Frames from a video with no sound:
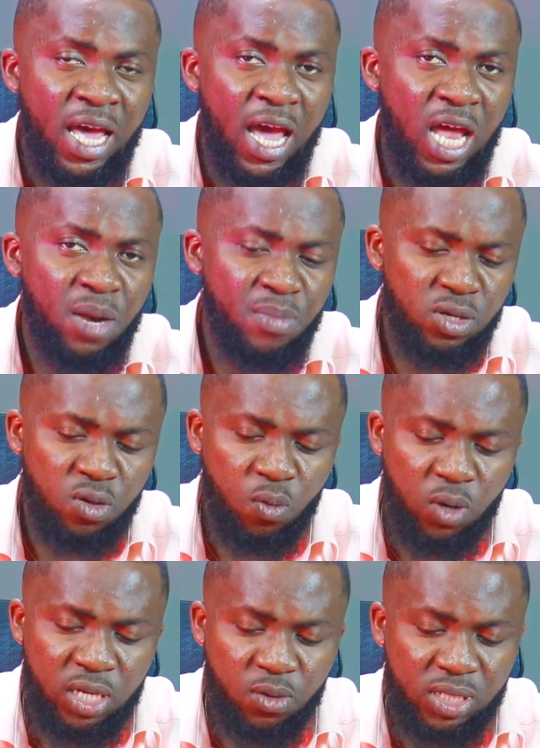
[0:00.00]
And based on
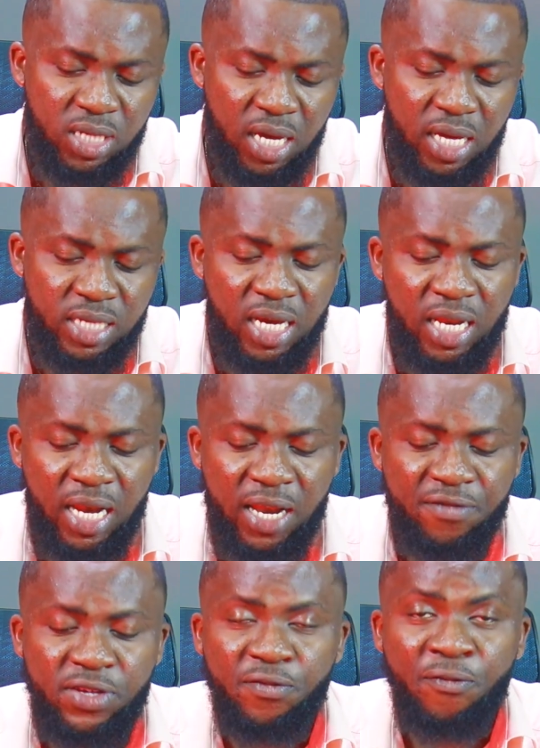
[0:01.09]
what he was saying, he said he left
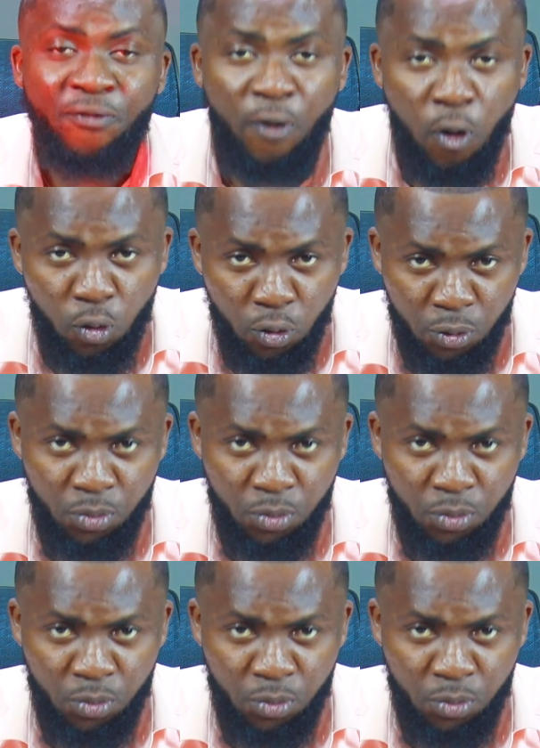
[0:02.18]
his phone